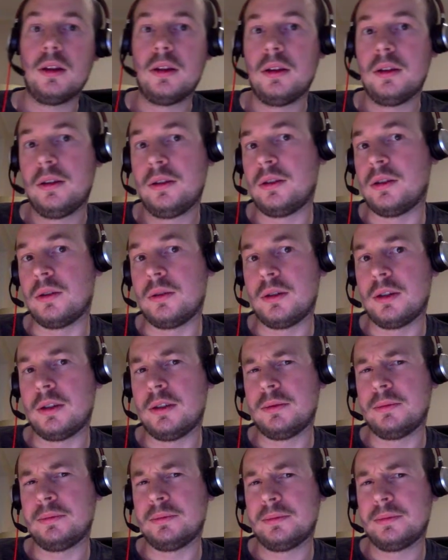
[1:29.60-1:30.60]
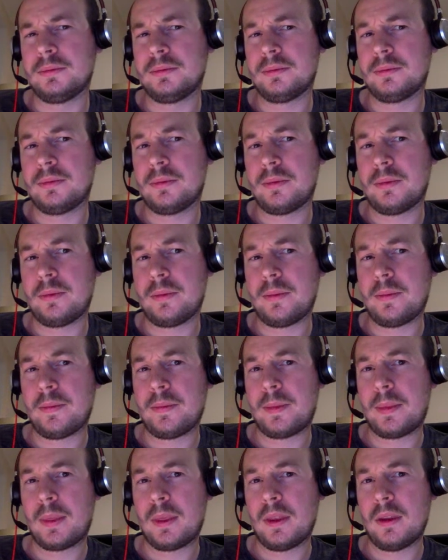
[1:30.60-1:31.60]
So
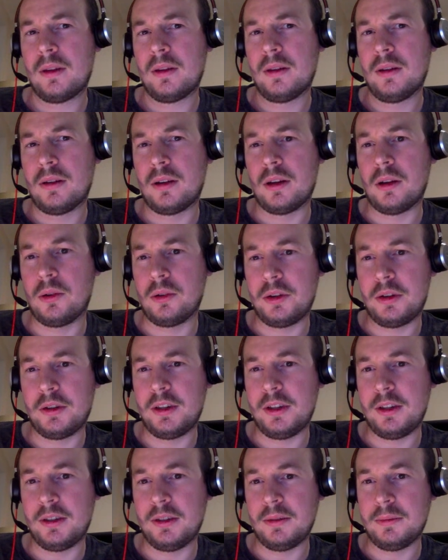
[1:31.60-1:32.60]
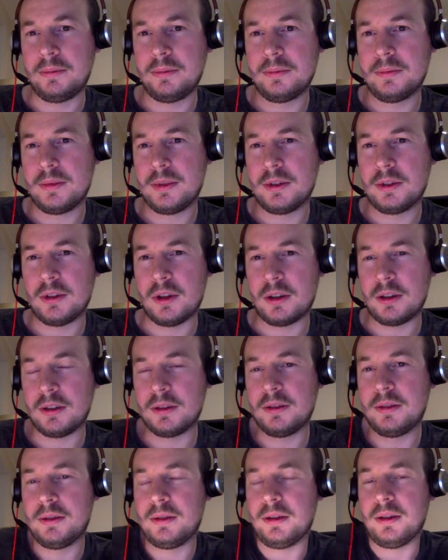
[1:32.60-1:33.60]
I already started
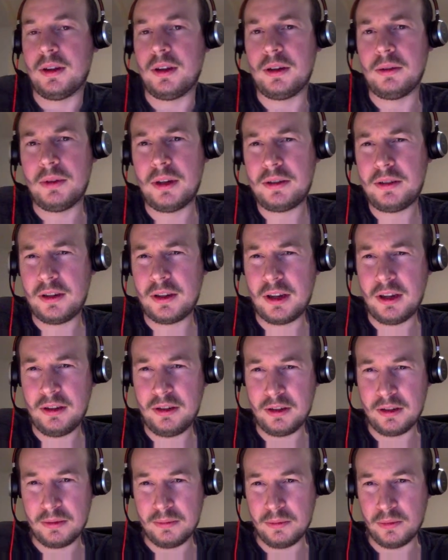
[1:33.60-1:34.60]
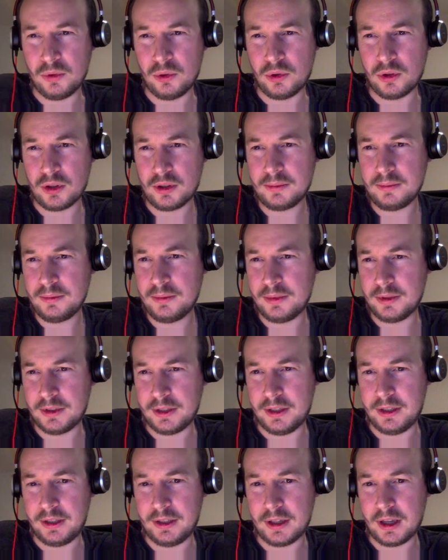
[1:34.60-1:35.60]
investigating more
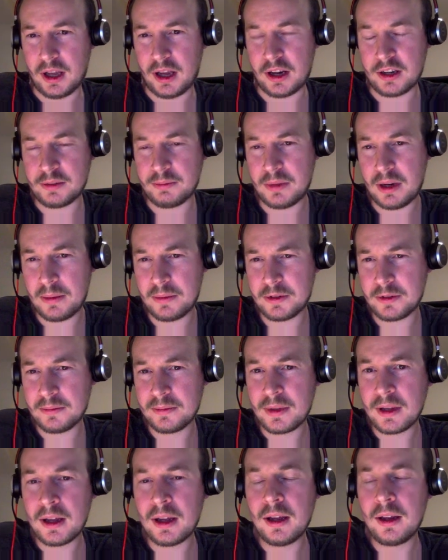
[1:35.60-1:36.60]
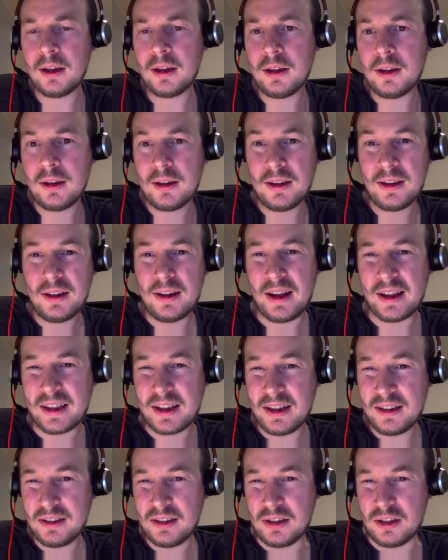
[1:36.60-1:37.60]
the hash maps. I
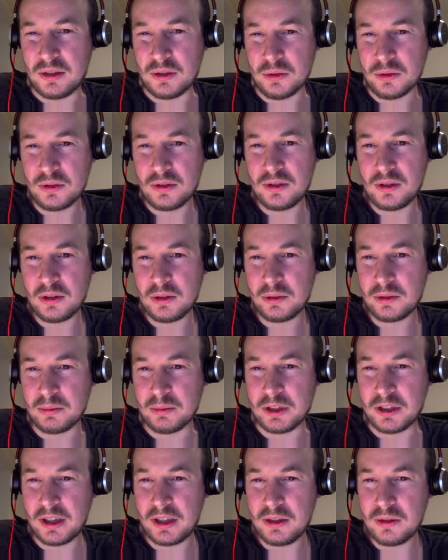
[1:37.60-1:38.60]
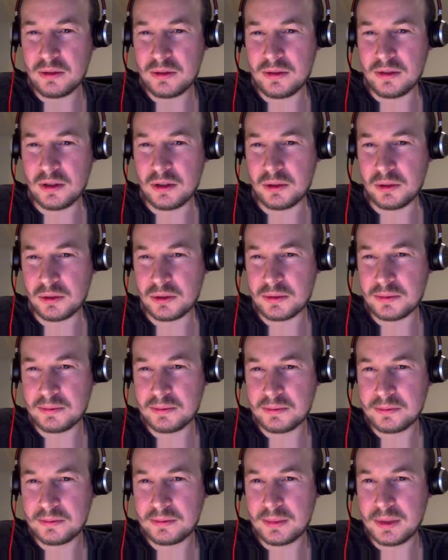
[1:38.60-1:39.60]
kind of use those, but I used those
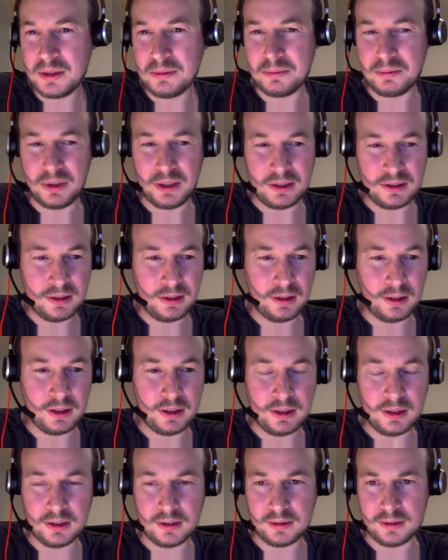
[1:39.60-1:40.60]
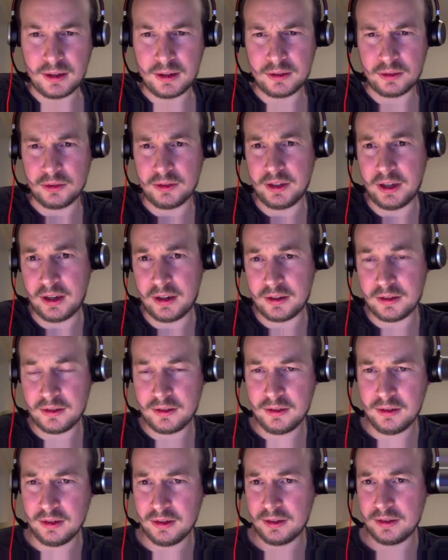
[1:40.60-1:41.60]
implicitly in other
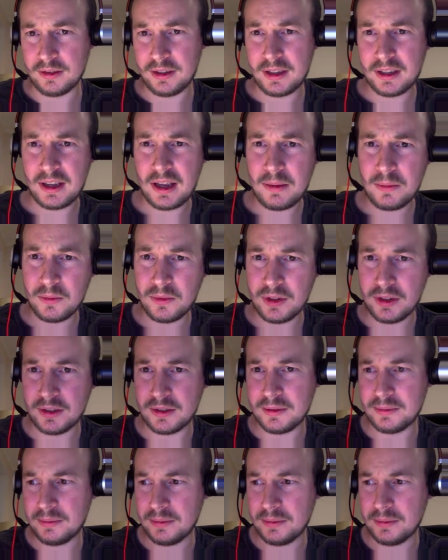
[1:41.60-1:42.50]
tests. They came with